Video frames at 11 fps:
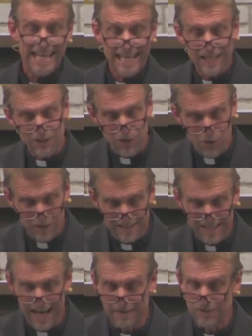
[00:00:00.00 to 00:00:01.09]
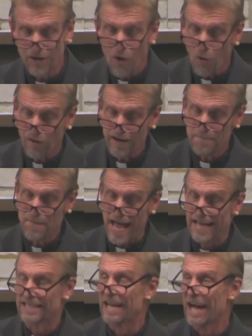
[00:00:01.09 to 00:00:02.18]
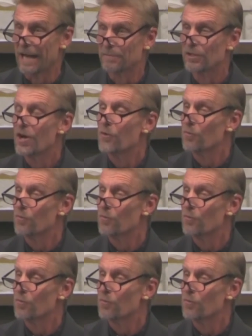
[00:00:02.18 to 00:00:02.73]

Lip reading: In good times or in bad times,